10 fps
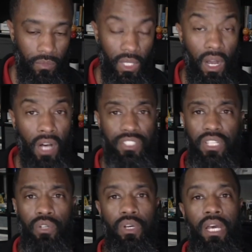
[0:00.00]

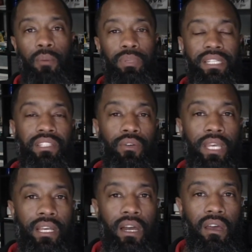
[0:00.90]
Also, please don't
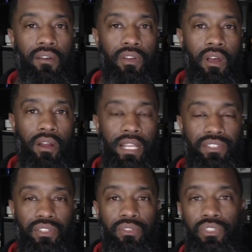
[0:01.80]
get caught off guard.
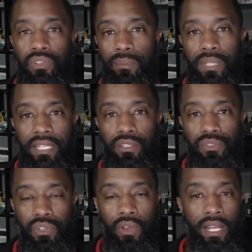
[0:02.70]
As soon as you update
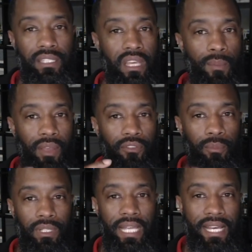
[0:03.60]
those grades coming
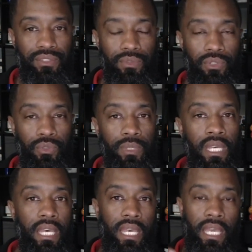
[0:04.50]
from Classroom
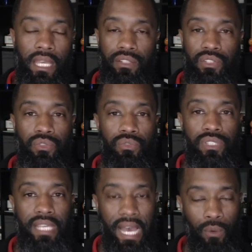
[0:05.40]
into
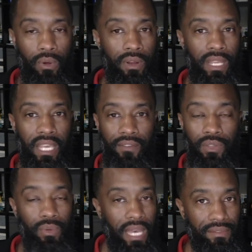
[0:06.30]
Skyward, if
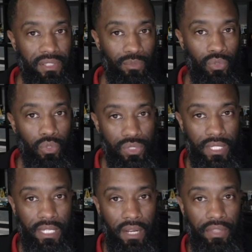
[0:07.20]
you have some rules
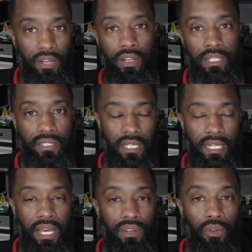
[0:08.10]
in there that are going to
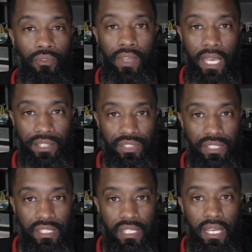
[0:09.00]
send out
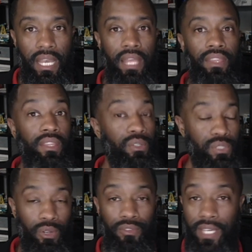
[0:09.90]
notifications, then
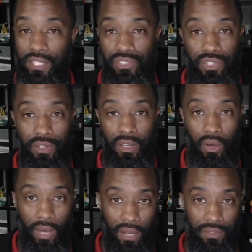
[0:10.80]
those notifications are going to
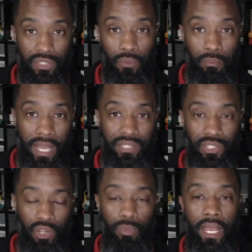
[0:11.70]
go out. So make
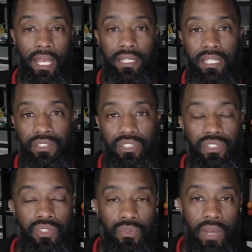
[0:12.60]
sure you're paying
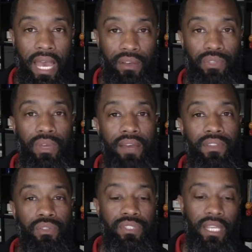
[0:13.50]
attention to how you have
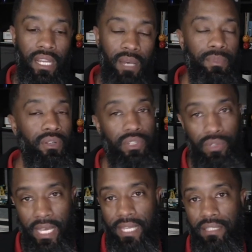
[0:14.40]
those set up, your
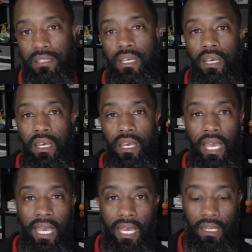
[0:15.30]
due dates,
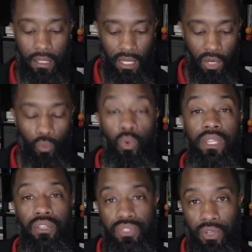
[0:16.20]
and
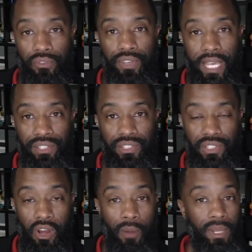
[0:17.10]
what those
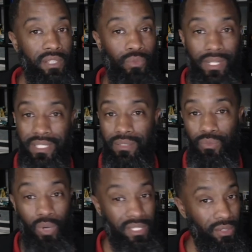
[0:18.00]
notifications are, because
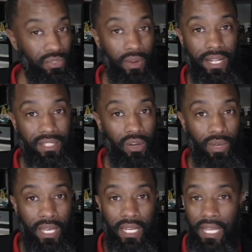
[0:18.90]
once those grades
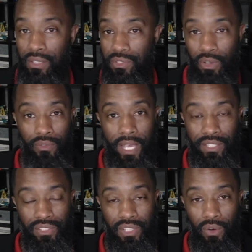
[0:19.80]
go in and those
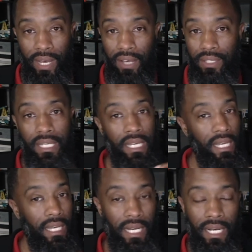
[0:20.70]
notifications go out,
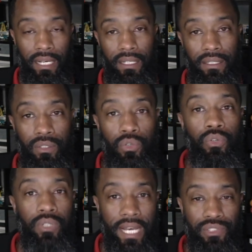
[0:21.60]

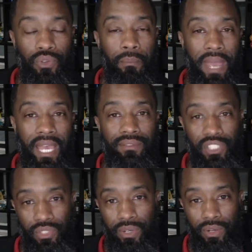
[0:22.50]
Google Classroom may have
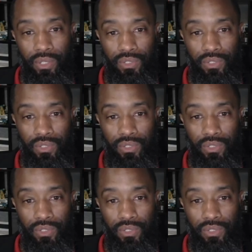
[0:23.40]
just triggered those